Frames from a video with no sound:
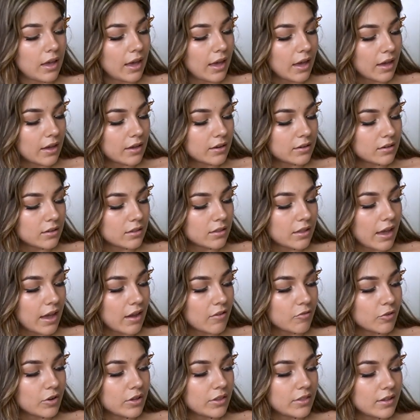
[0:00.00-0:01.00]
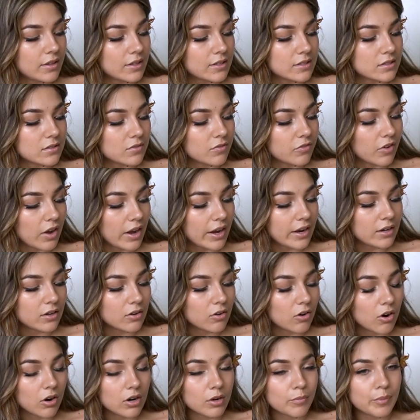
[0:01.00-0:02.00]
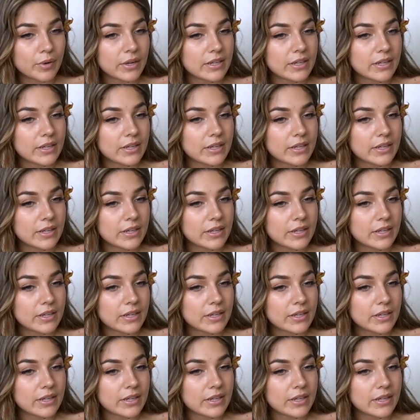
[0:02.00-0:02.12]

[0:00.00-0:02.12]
and the Everything is Fine card,